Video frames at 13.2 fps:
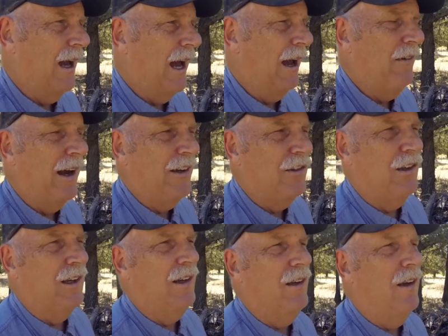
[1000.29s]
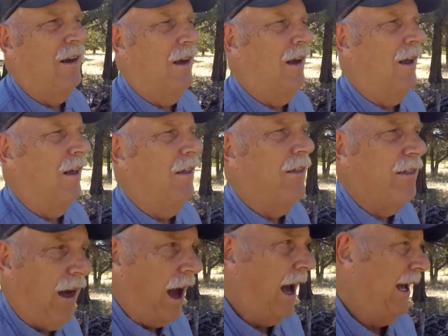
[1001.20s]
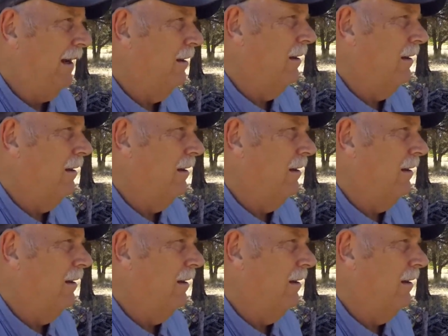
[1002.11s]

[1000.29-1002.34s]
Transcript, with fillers: I've actually thought,